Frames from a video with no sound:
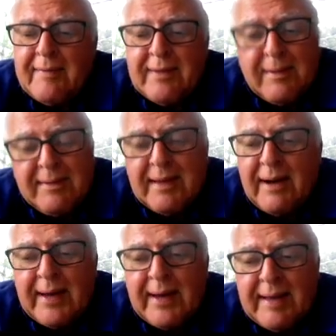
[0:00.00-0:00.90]
that
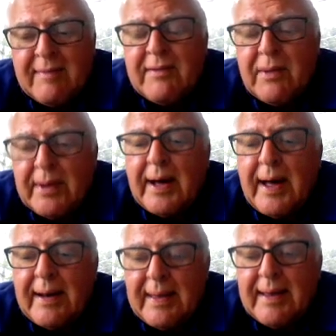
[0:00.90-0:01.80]
hurricanes do
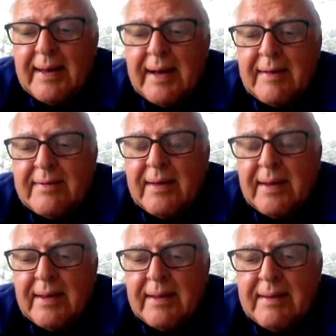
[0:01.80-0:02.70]
not hit us on
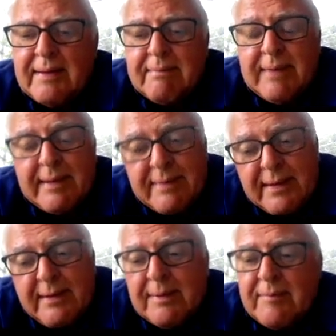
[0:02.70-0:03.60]
as they
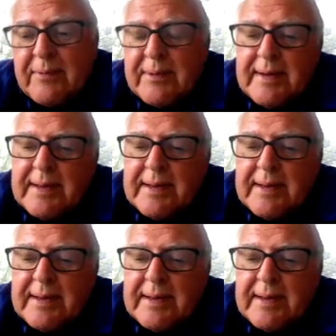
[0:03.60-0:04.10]
do, unfortunately.